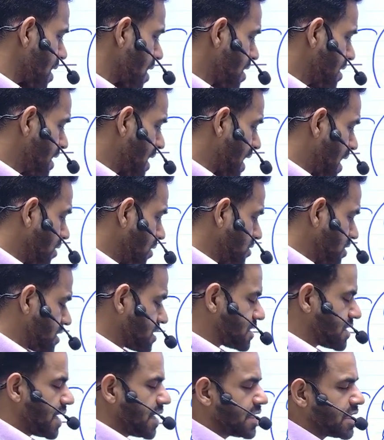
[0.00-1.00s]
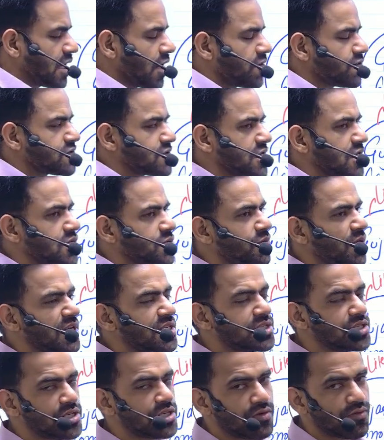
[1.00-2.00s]
Now, this data of
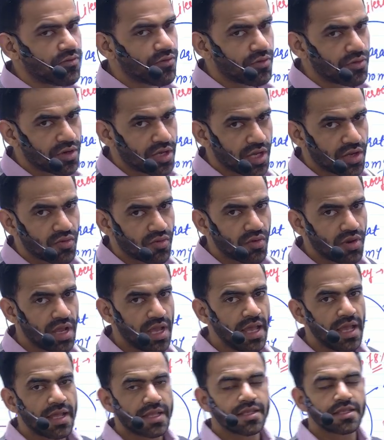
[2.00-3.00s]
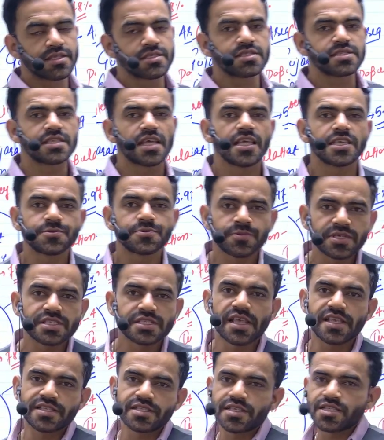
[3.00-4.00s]
6.04 crore, this is as per
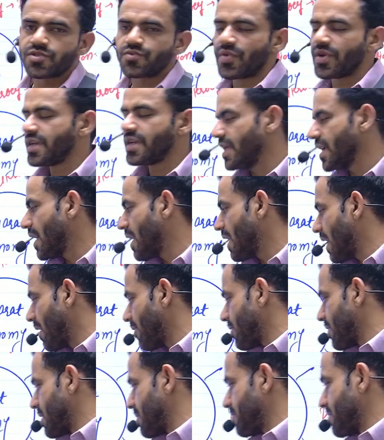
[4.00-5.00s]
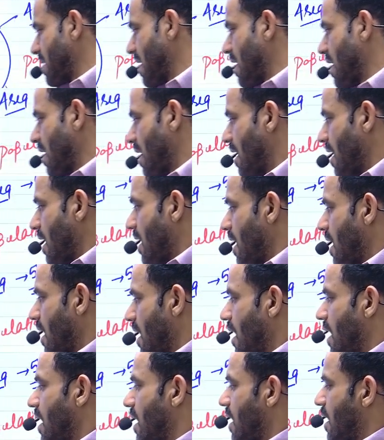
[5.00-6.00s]
census 2011.
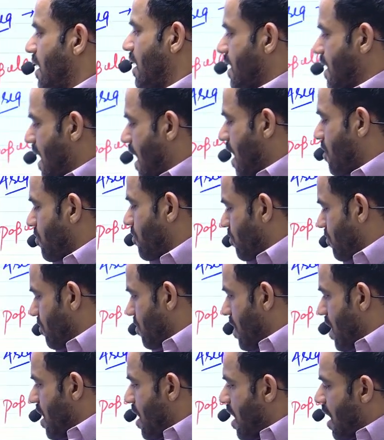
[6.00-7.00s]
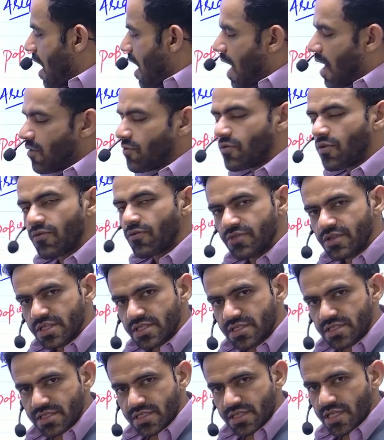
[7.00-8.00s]
Now, out of
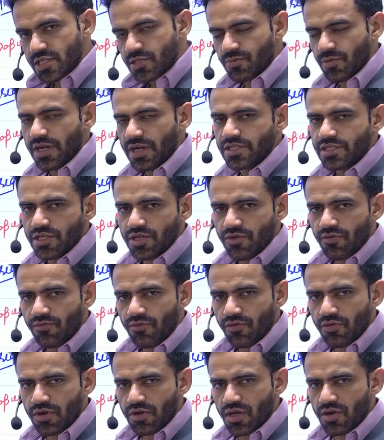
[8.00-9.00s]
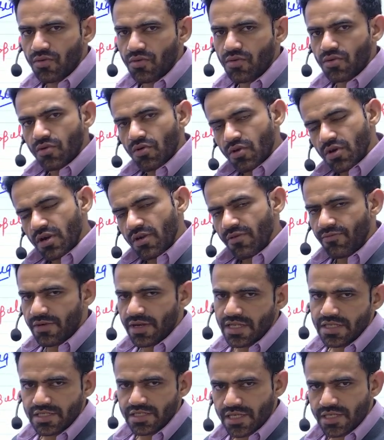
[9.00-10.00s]
this 6.04 crore, or
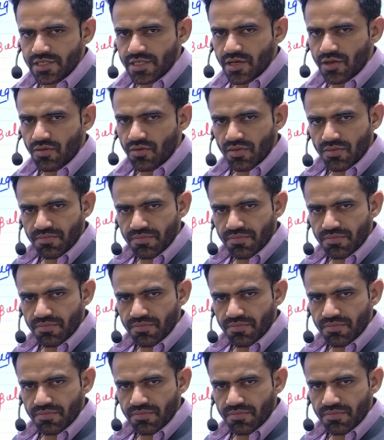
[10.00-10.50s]
roughly 6 crore,